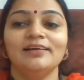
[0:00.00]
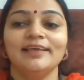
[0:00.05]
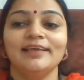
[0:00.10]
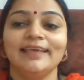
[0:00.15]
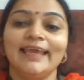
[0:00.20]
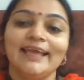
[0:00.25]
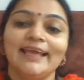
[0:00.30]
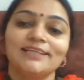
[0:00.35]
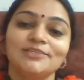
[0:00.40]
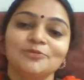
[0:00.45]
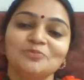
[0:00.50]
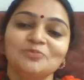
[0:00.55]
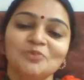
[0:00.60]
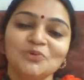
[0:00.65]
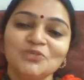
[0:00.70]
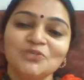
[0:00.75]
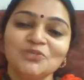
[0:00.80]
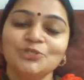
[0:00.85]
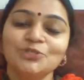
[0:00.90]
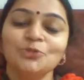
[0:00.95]
yet
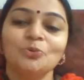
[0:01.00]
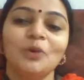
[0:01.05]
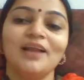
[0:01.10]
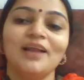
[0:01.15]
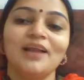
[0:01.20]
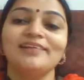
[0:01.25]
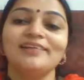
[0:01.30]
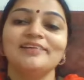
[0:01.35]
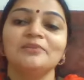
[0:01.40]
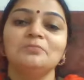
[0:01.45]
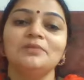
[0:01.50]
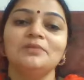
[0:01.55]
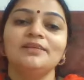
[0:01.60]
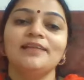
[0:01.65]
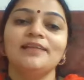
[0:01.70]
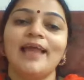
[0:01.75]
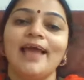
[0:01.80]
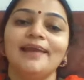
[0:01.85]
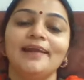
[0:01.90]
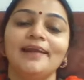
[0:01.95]
most
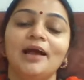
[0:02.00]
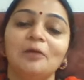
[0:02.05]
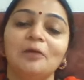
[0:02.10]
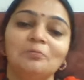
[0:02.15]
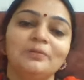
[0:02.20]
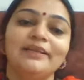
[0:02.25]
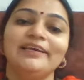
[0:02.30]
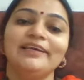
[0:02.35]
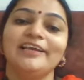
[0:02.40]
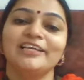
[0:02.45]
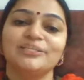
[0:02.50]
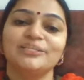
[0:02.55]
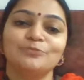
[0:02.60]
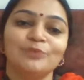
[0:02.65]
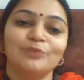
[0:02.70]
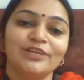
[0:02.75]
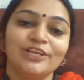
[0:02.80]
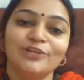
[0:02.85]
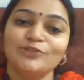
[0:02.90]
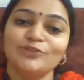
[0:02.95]
vulnerable and humbling
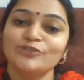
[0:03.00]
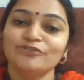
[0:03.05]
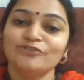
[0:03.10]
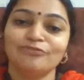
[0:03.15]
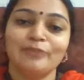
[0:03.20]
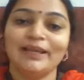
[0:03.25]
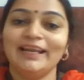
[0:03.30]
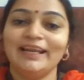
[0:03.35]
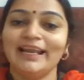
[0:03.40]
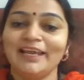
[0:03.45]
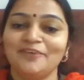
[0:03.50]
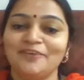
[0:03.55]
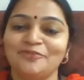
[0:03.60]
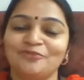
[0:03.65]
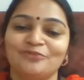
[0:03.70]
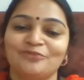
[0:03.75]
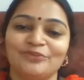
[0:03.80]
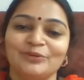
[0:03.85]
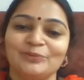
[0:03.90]
experience of my life.